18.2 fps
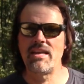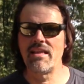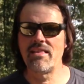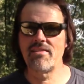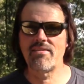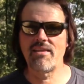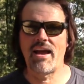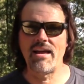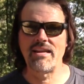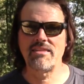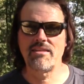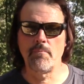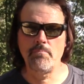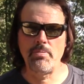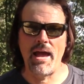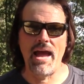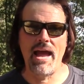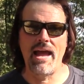inside the
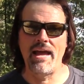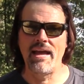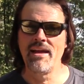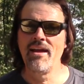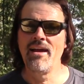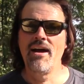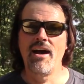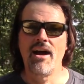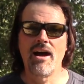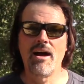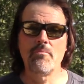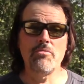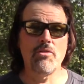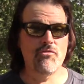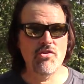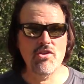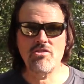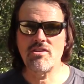bay,
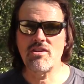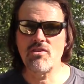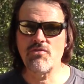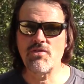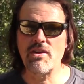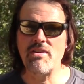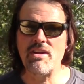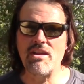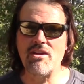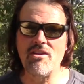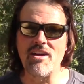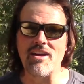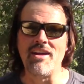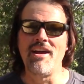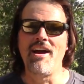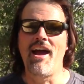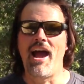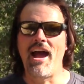the fishing is very good.